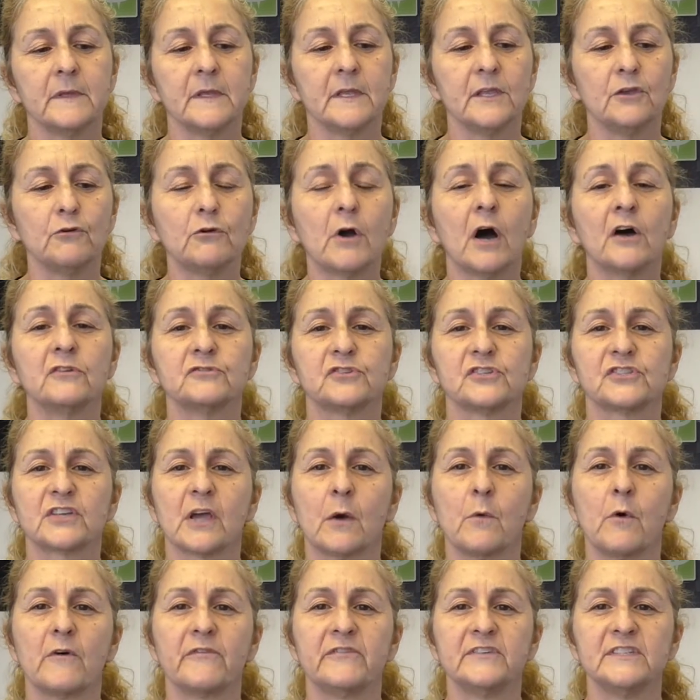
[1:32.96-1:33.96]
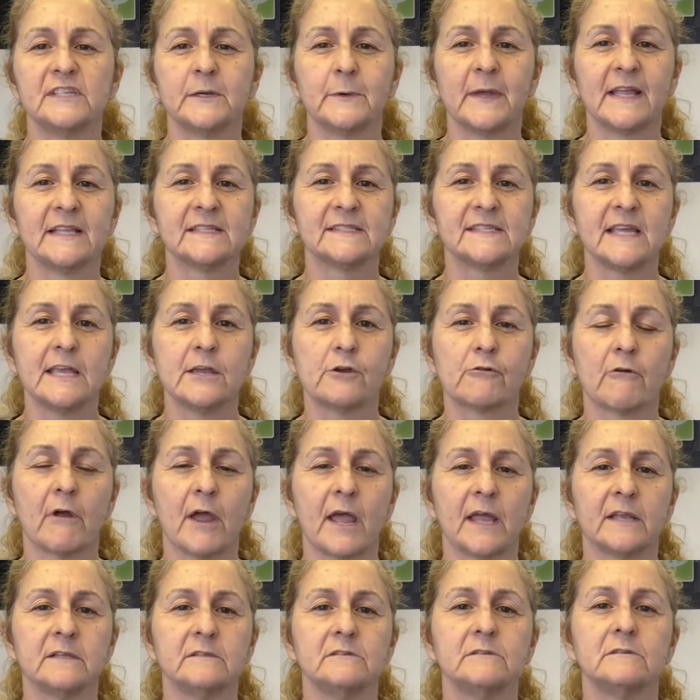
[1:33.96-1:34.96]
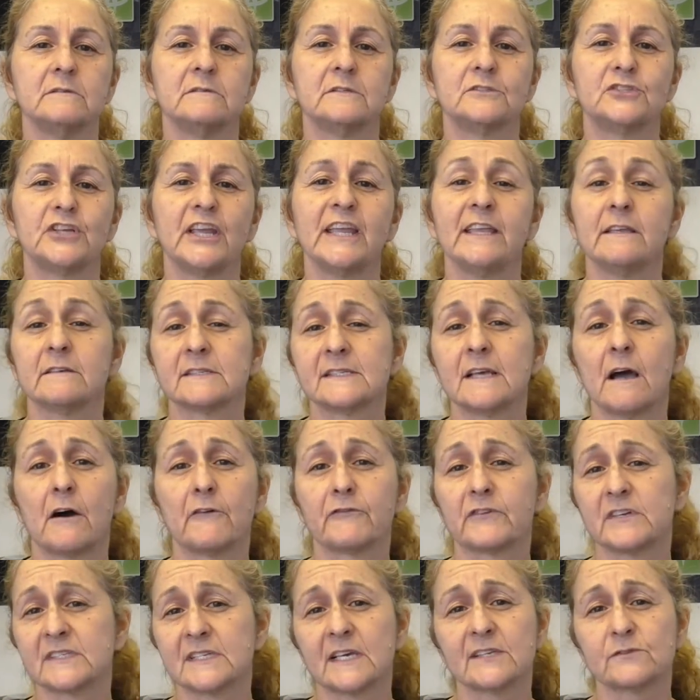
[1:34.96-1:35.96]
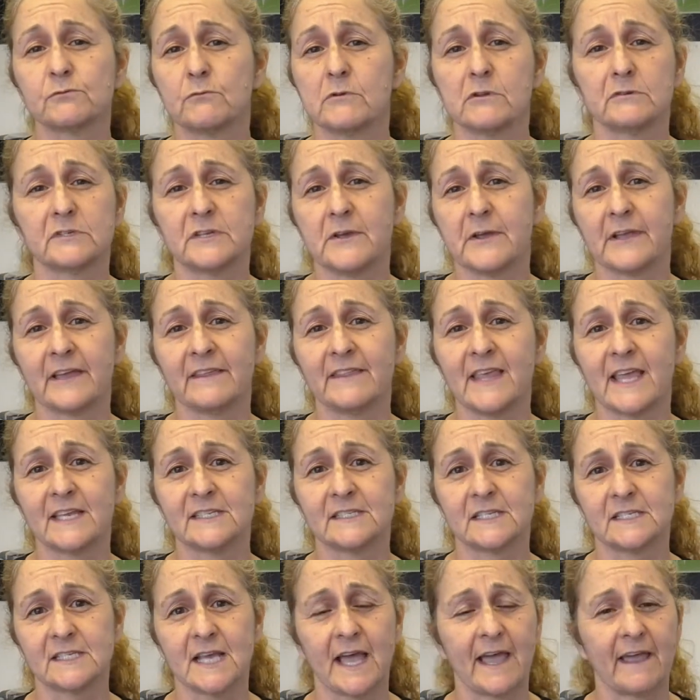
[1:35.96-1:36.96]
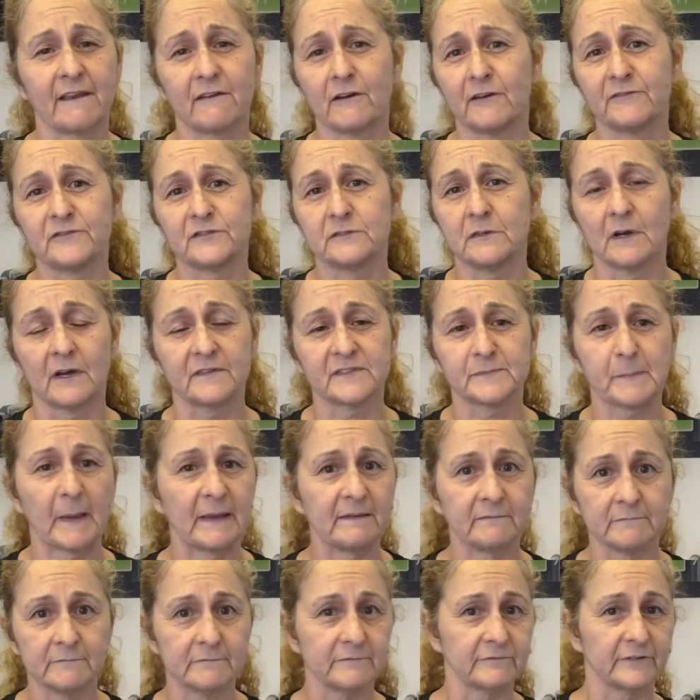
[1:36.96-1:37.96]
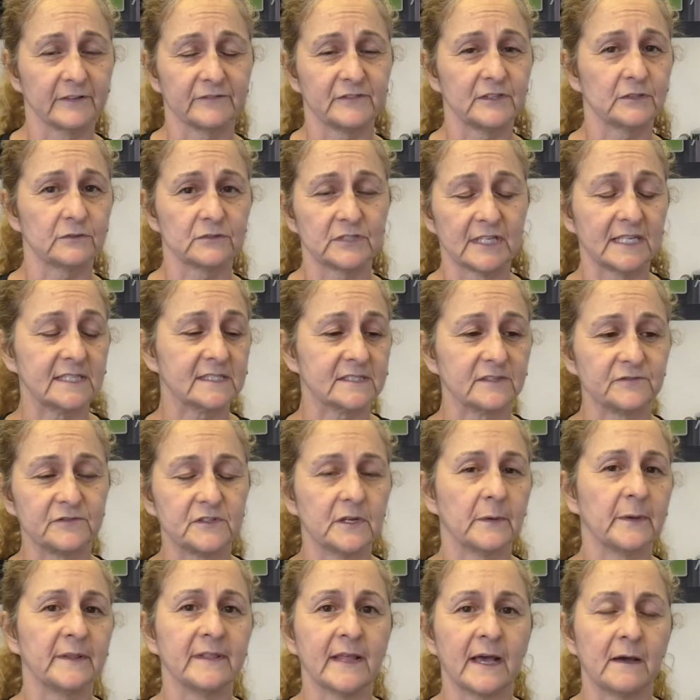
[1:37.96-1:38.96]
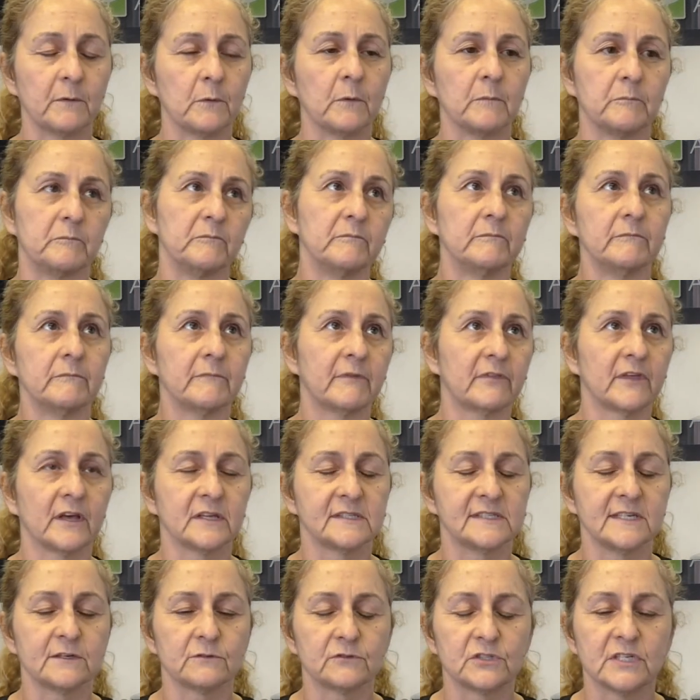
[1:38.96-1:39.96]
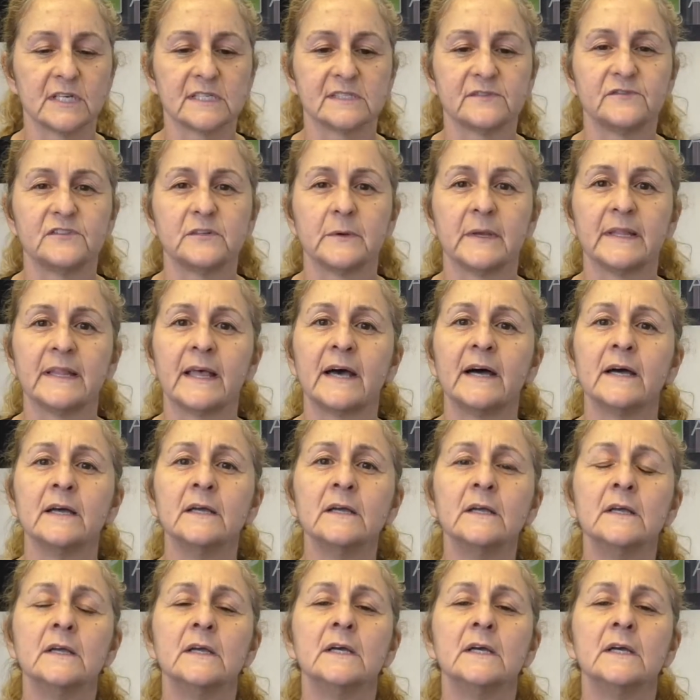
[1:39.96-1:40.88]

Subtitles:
You can't just go off and do it in secret and cheat yourself, because that's all you're doing at the end of the day. And I've spent 50 odd years of doing that, or 30 odd years of doing that.